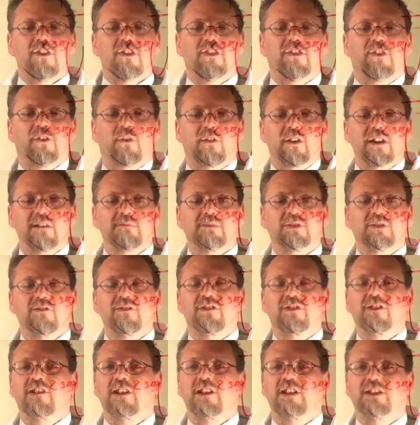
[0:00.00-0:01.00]
Thorium two
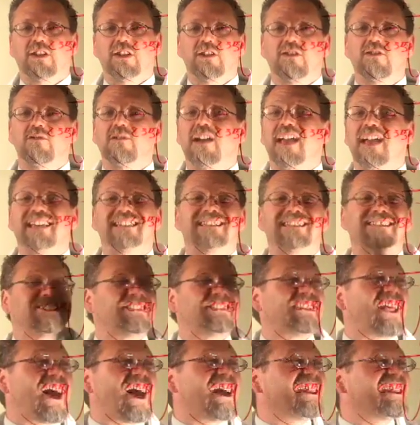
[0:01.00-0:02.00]
thirty-two is
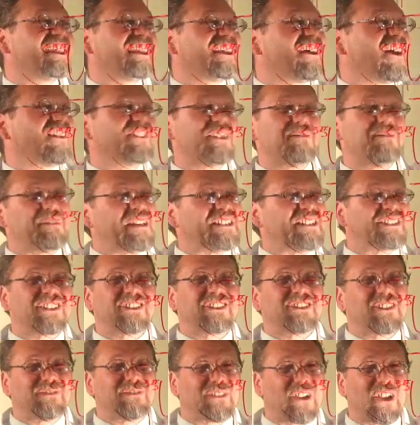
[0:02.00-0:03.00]
lying on the
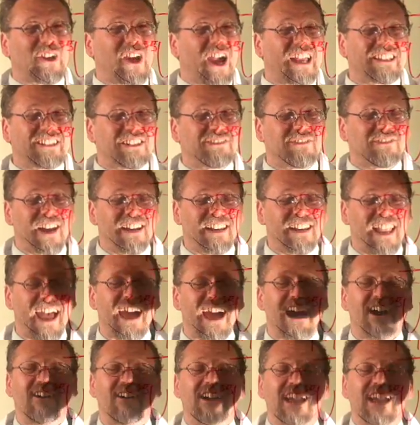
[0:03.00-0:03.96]
beaches of Long Island right now.